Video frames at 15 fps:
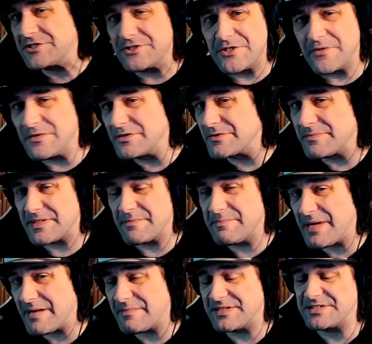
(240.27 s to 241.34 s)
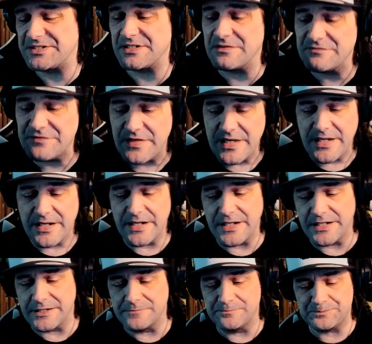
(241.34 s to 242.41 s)
know a little bit about myself,
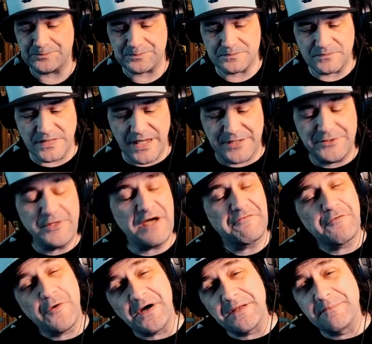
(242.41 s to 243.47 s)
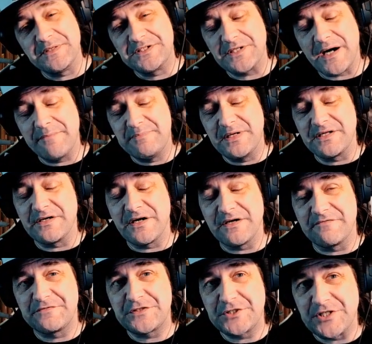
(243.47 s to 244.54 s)
I do have quite a bit
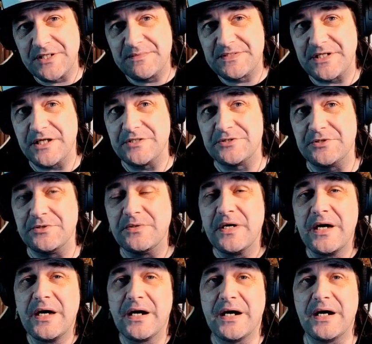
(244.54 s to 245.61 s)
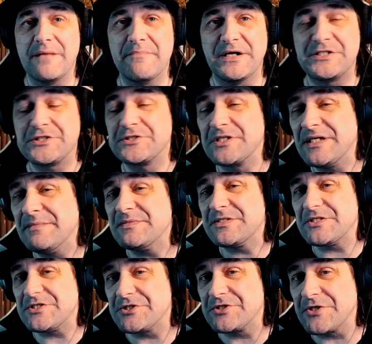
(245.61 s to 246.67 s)
of streams that I do. My streams
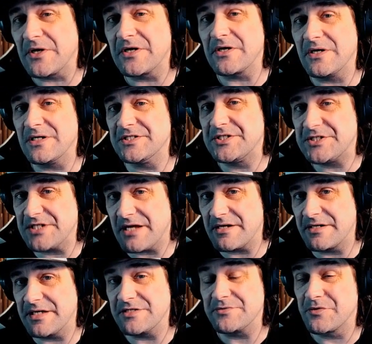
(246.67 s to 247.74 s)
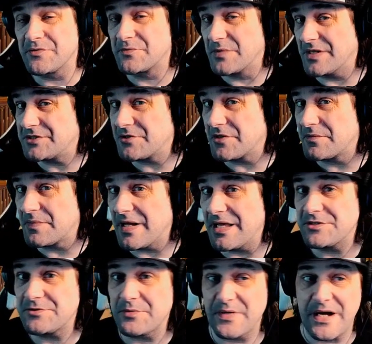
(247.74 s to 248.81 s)
start on Saturdays with Retro
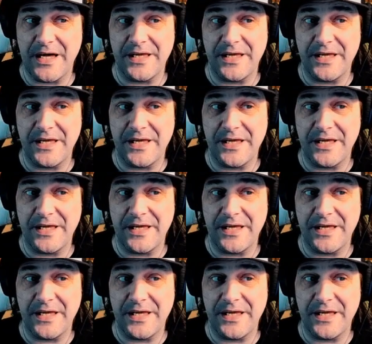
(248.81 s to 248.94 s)
Rants, where